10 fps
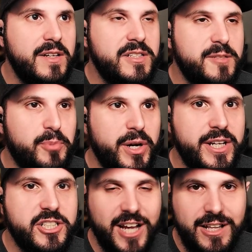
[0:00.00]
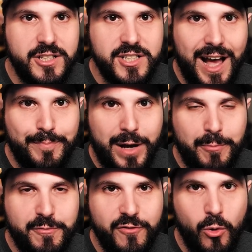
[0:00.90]
Sprig challenge Hop
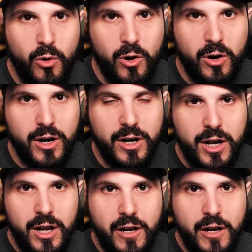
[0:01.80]
Hop for